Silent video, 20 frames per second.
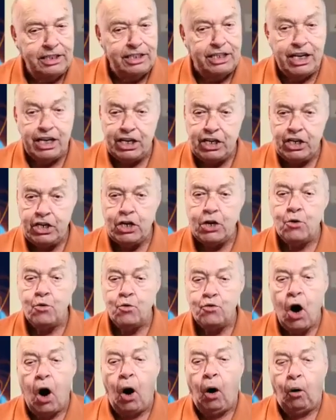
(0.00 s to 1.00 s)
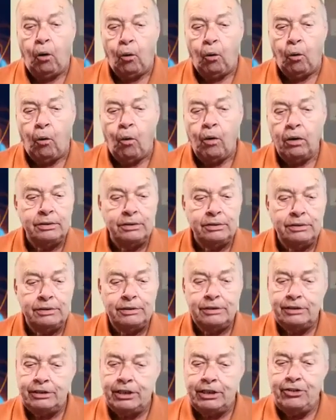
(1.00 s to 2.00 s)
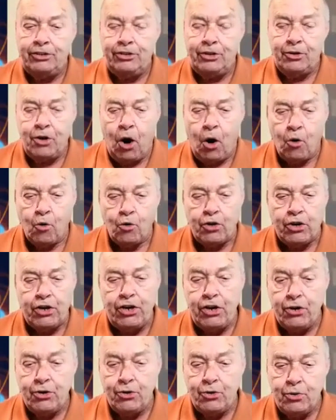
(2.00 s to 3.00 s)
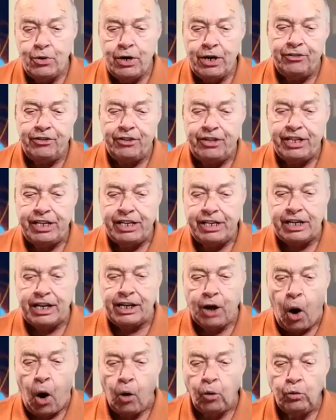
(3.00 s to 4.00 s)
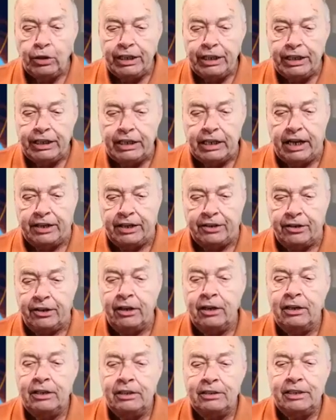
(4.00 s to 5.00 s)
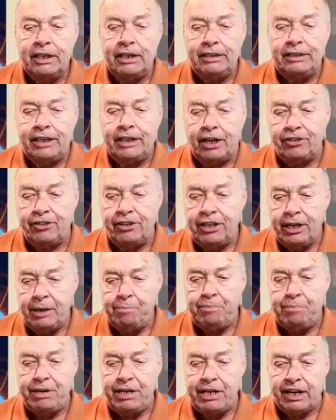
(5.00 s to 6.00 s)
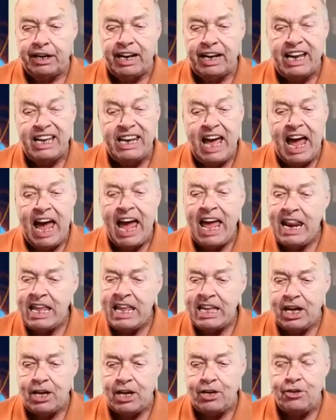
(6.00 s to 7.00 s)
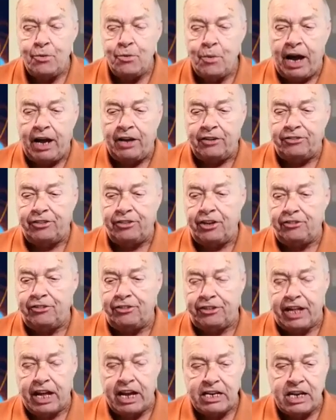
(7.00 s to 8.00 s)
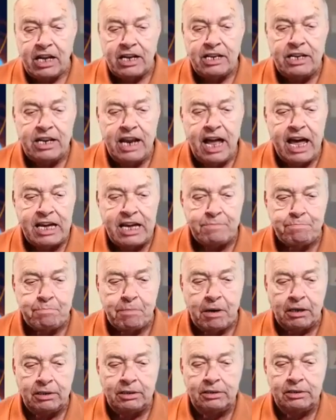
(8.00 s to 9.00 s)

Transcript: Did you know? Did you know Q is the only letter that doesn't appear in any U.S. state name?